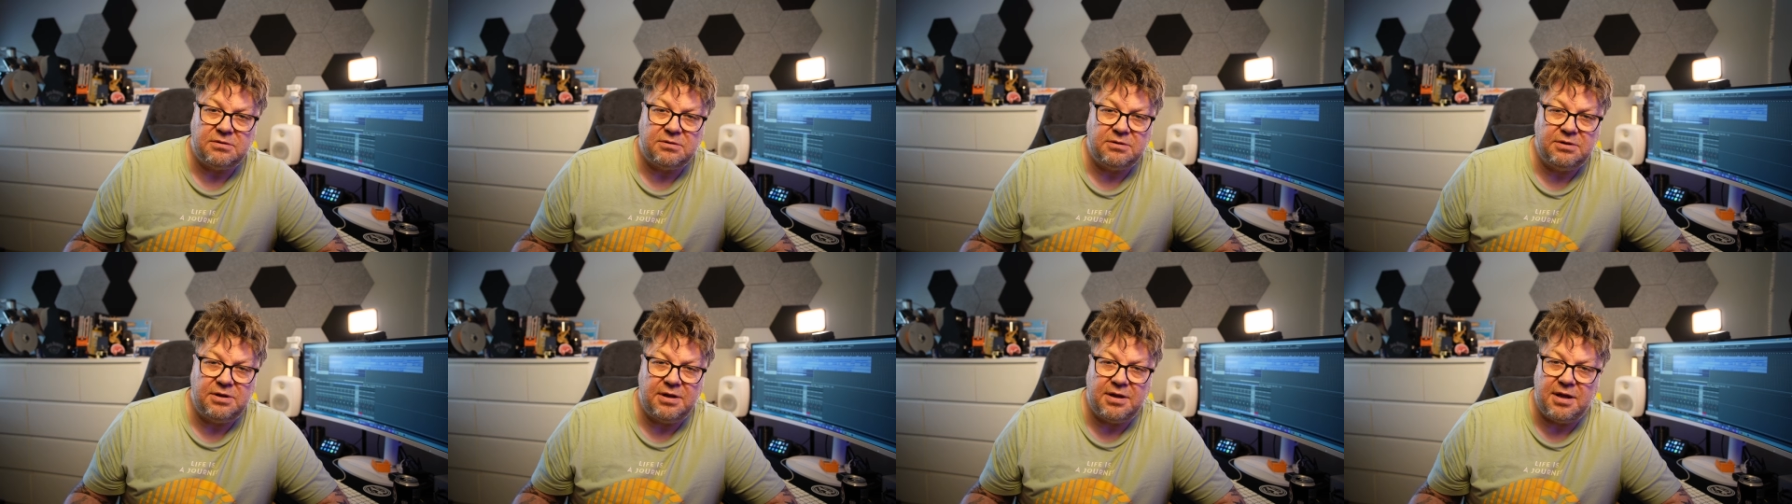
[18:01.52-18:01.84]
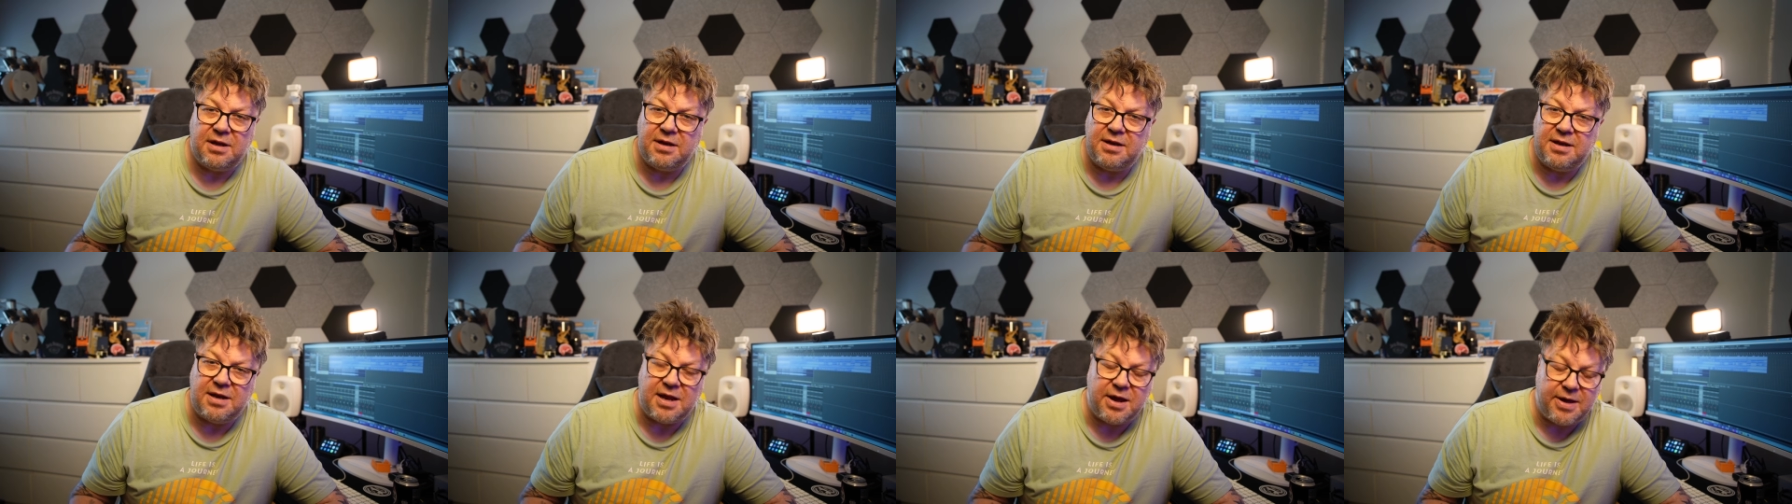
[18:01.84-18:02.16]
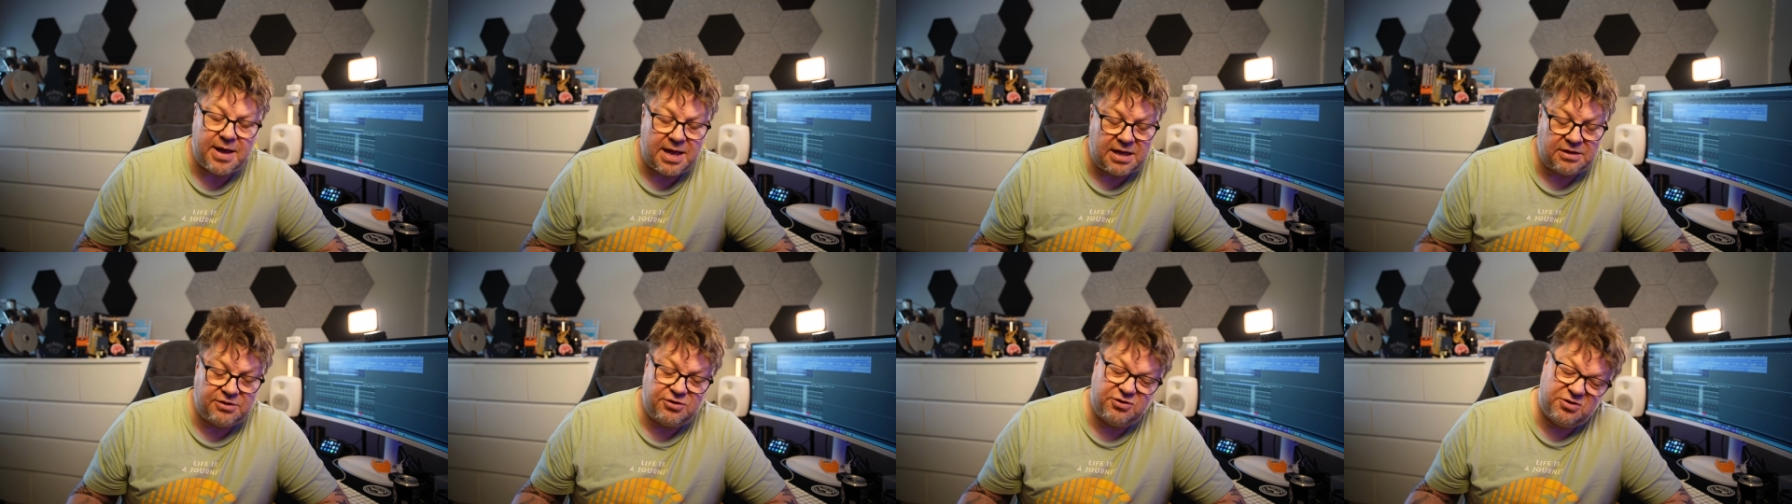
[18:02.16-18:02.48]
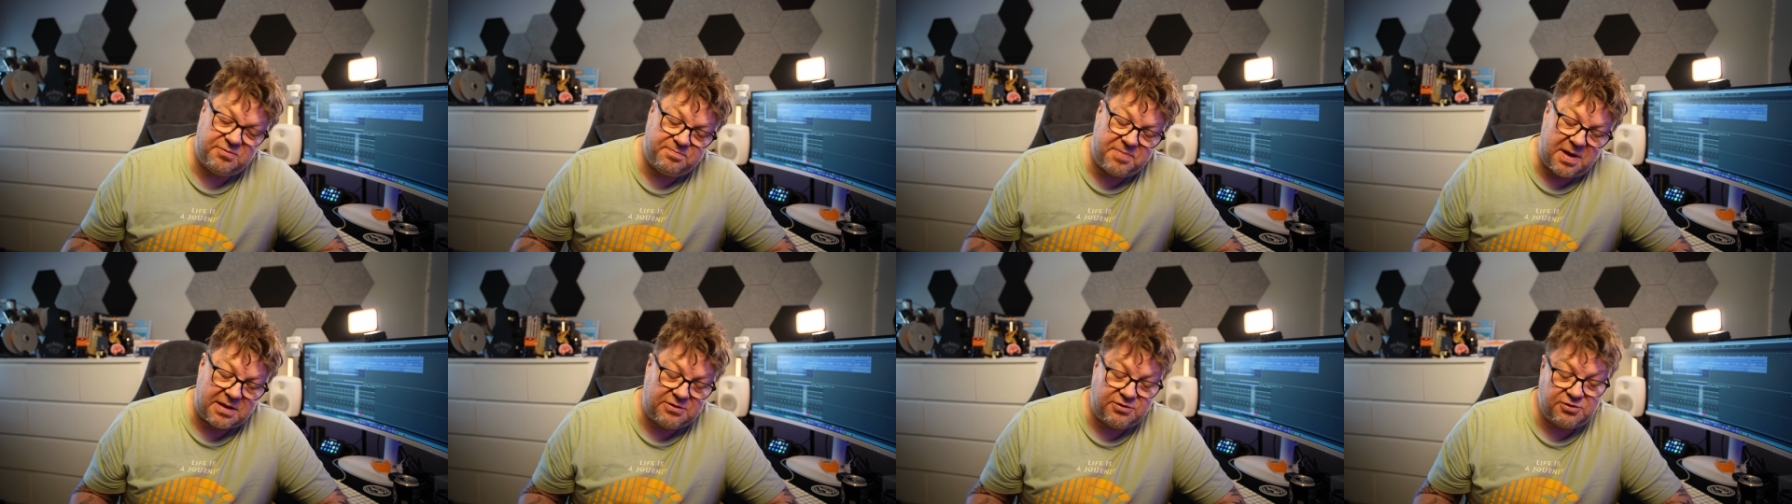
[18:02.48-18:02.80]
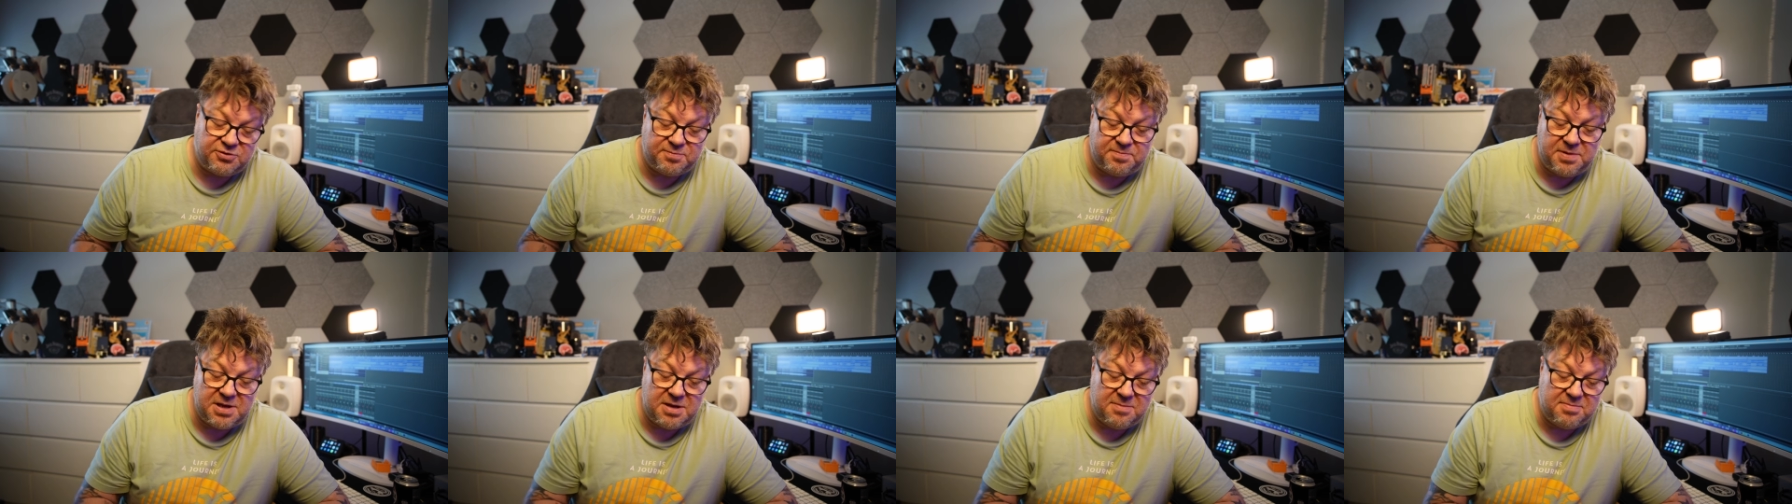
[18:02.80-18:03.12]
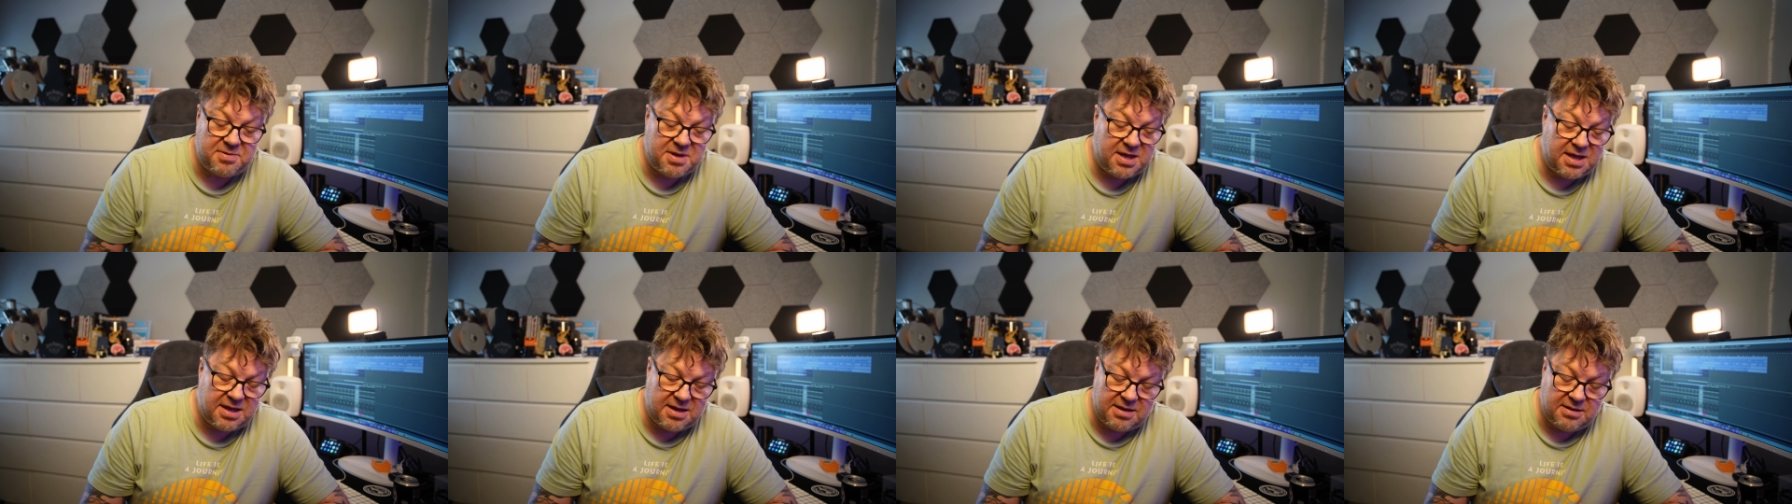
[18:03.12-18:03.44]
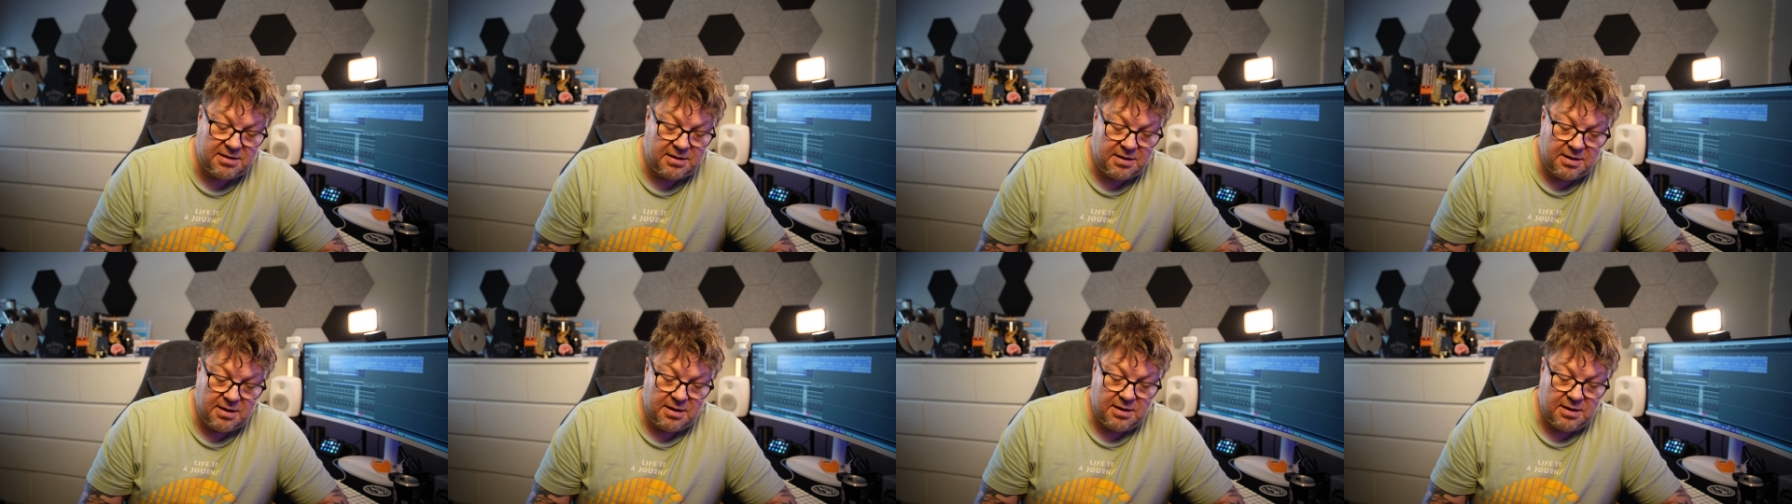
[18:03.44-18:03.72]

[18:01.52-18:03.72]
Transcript: I'd just be a bit